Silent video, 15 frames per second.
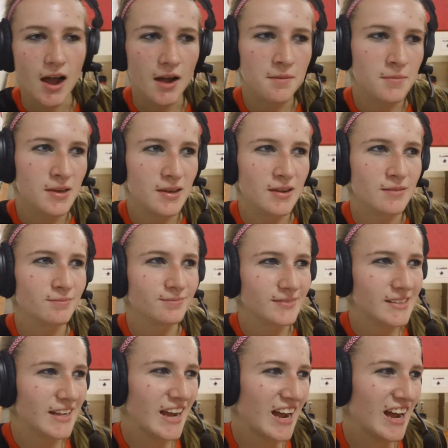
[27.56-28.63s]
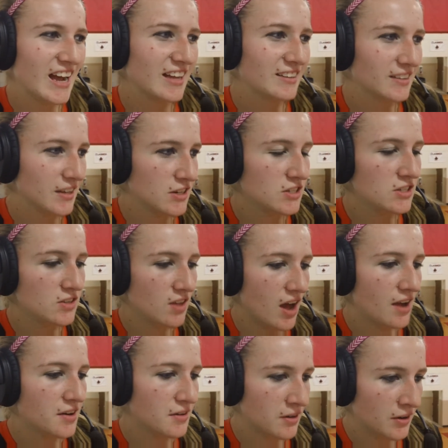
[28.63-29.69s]
I mean, yeah, there's a
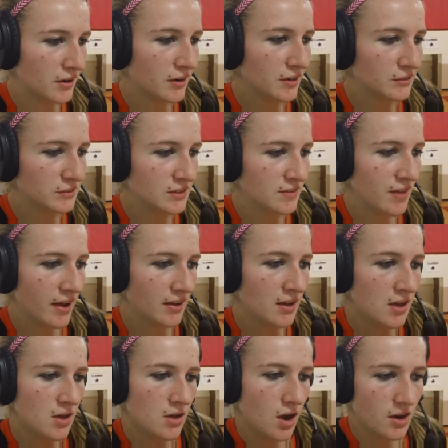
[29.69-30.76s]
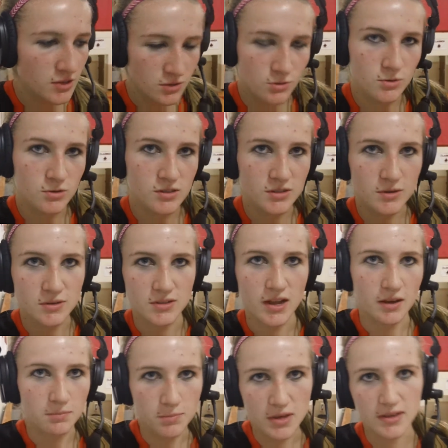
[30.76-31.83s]
lot of nerves, and, like, our school is always
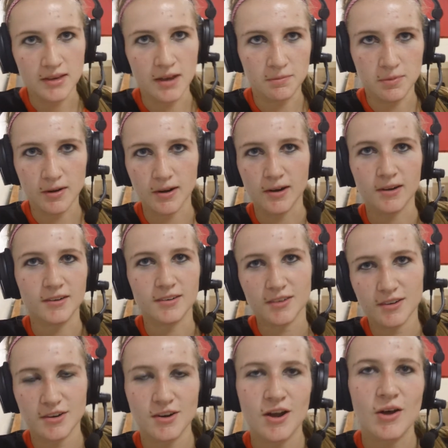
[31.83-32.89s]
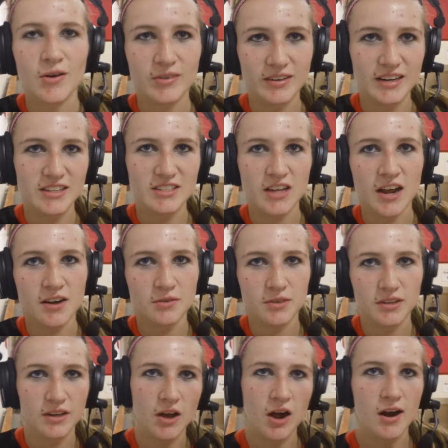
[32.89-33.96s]
like, beat Kuemper, you know? It's kind of
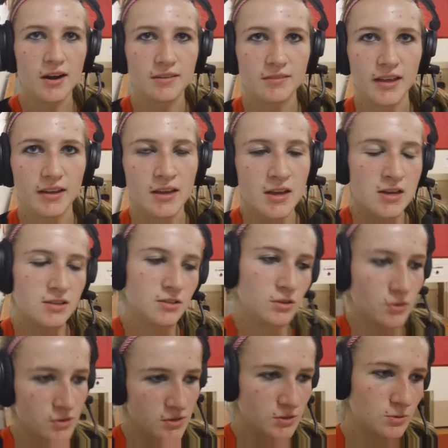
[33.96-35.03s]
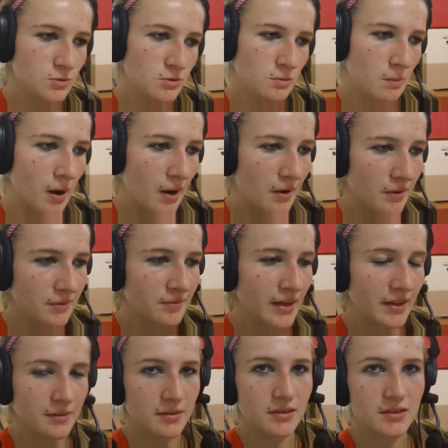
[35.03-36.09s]
really hard, like, going to school tomorrow, I'm
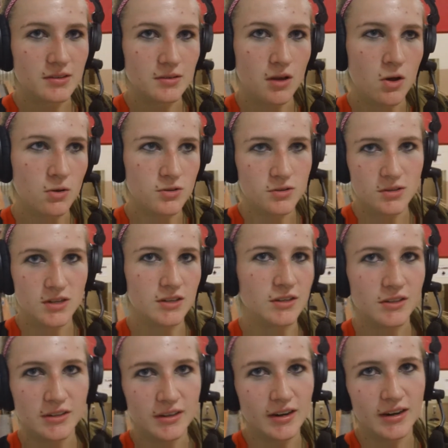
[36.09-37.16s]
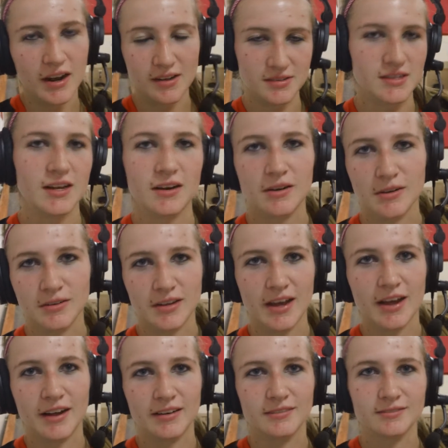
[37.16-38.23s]
like, oh, you did good, and I was like, oh,
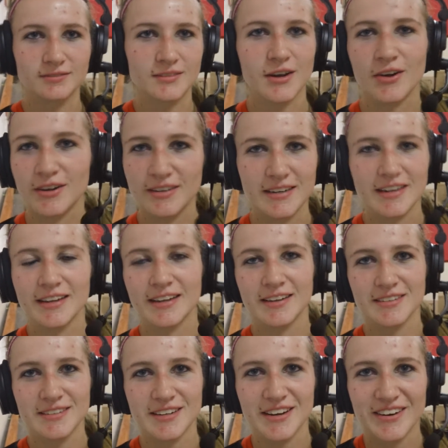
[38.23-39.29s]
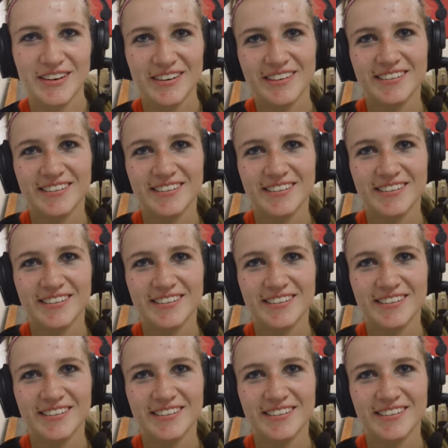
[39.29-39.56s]
yeah, no, I didn't, so.